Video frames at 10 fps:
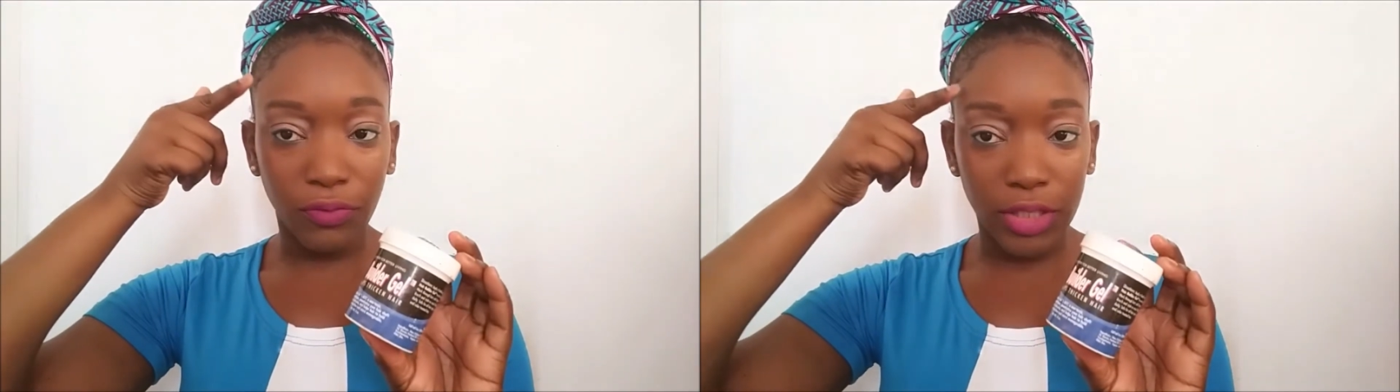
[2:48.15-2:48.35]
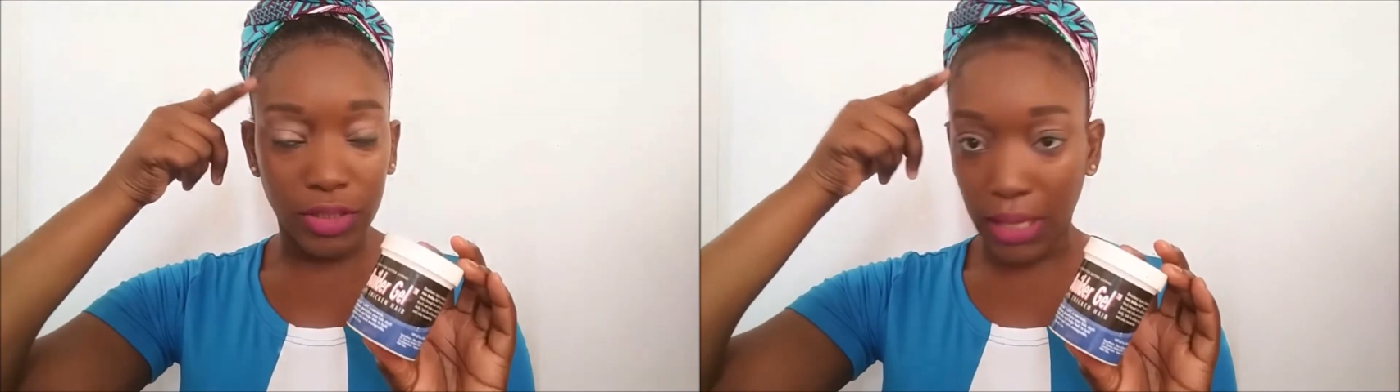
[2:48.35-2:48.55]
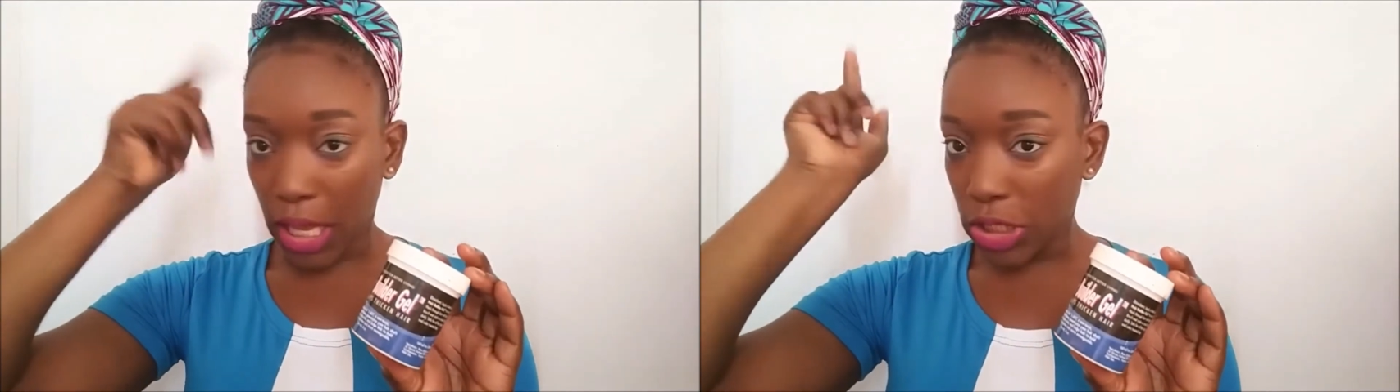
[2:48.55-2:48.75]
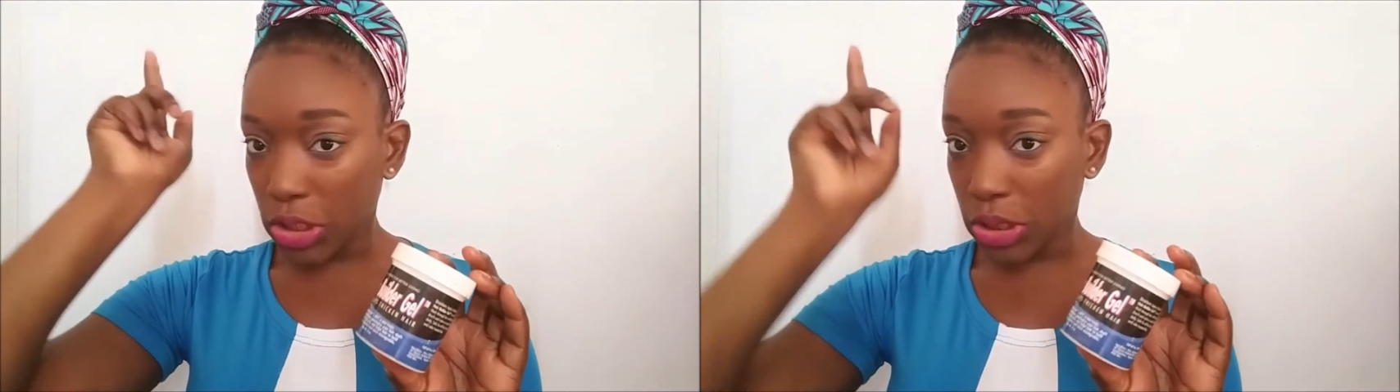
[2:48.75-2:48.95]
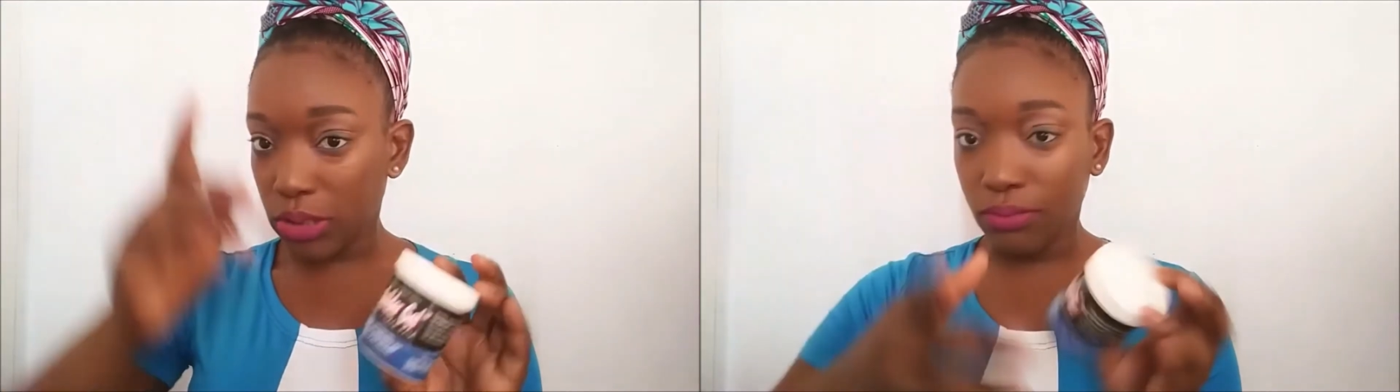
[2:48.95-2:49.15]
fix my
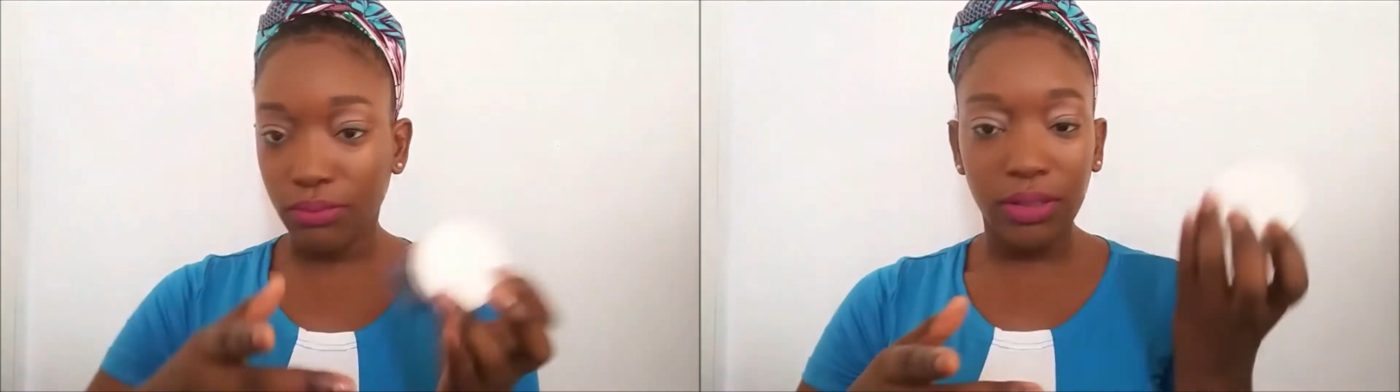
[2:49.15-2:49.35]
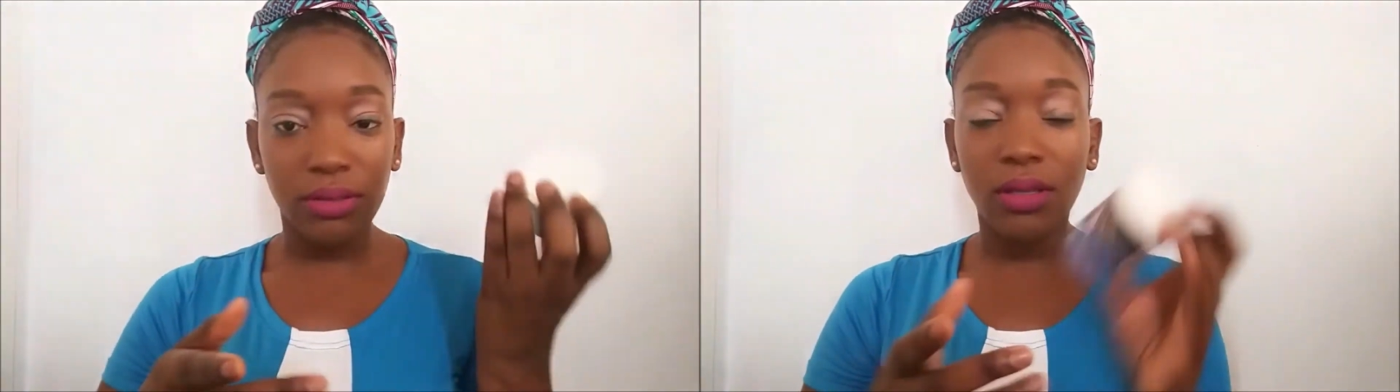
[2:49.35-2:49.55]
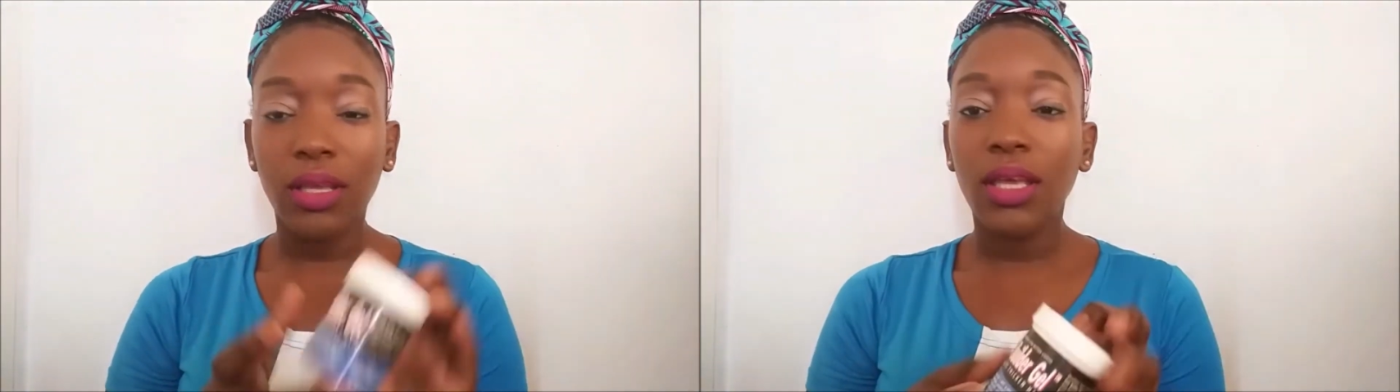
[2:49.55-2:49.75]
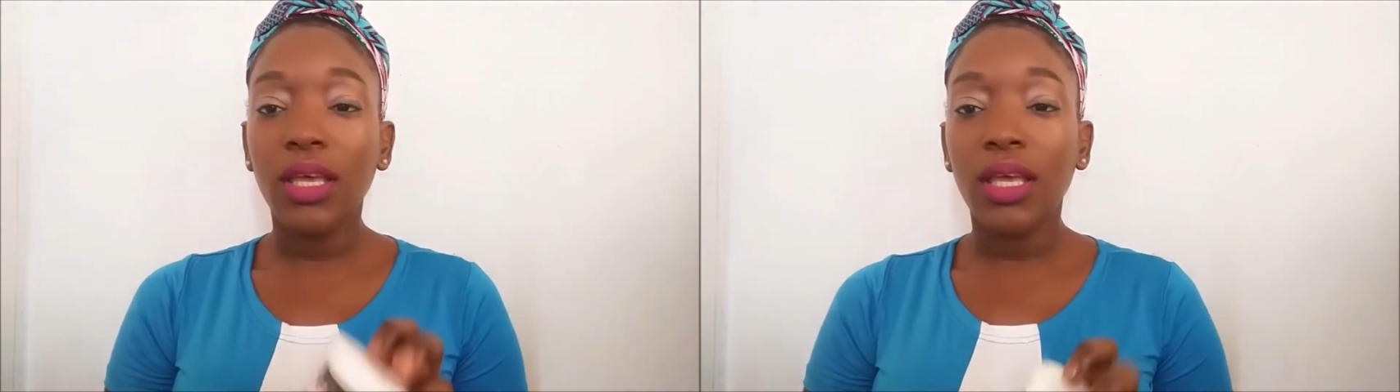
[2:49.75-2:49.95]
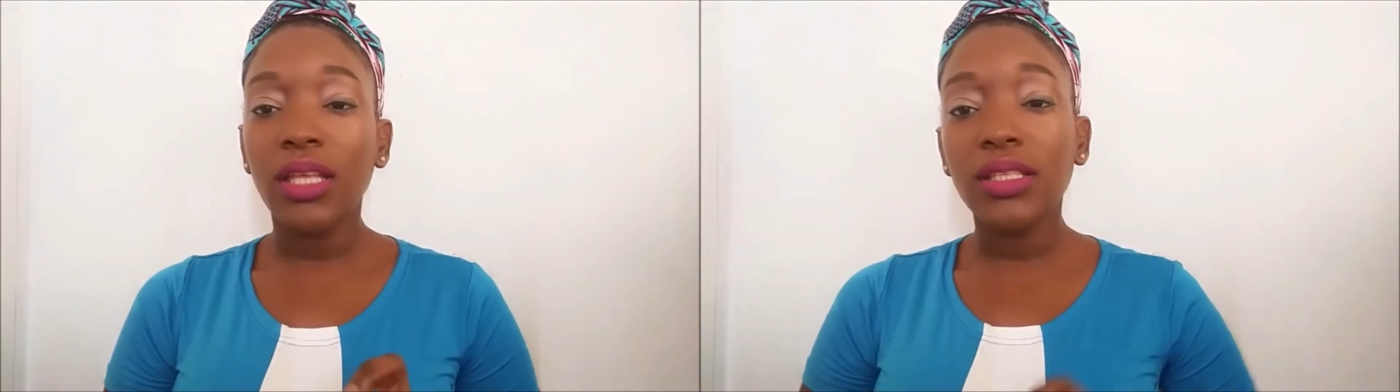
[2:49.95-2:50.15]
edges, but
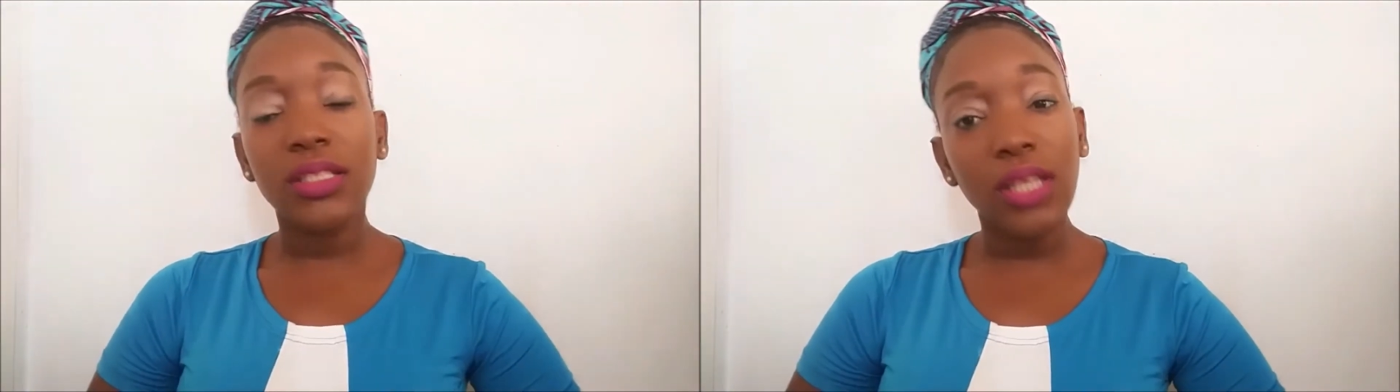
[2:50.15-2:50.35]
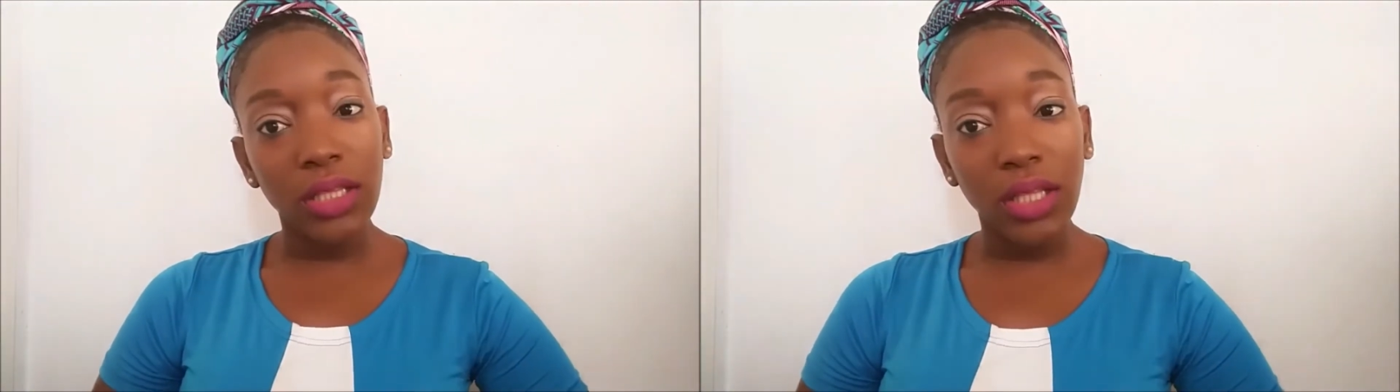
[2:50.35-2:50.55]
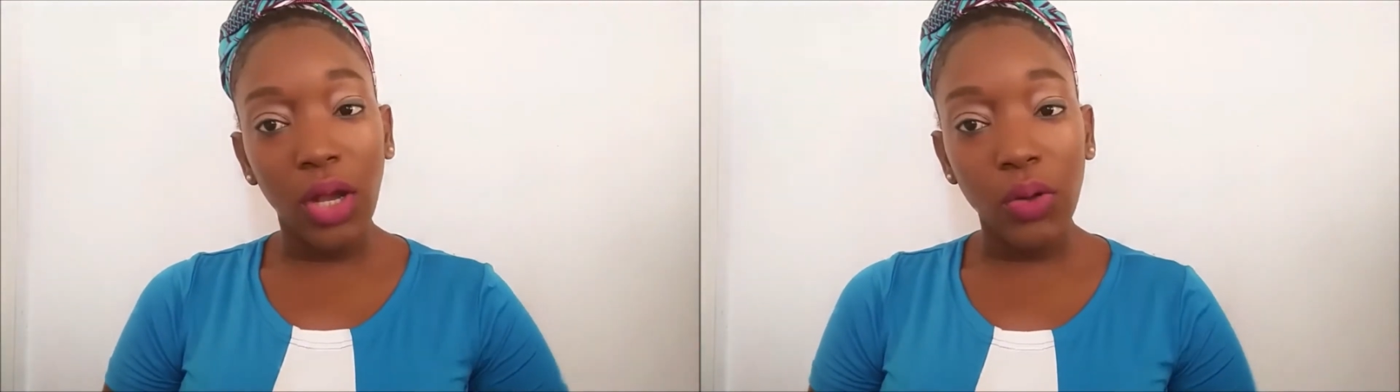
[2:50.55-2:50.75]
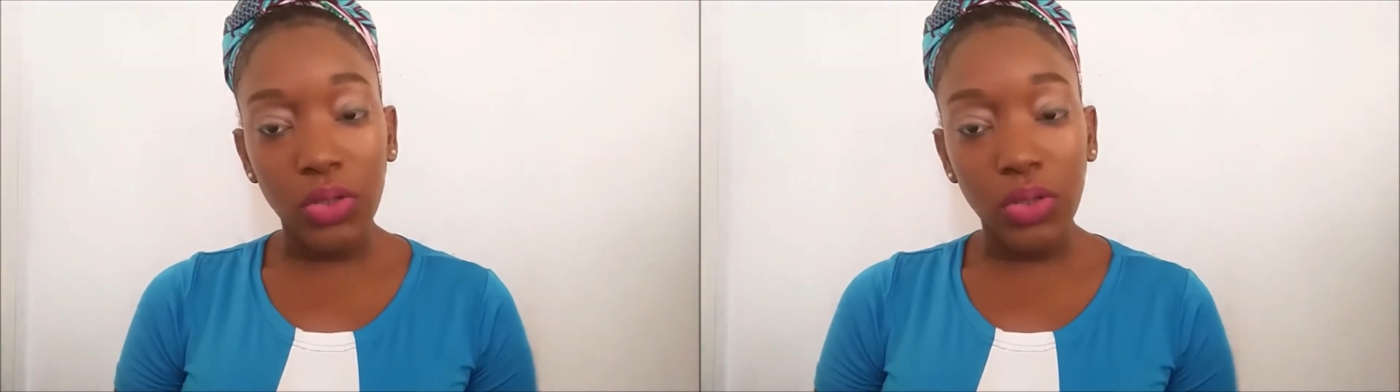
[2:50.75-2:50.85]
it's done now.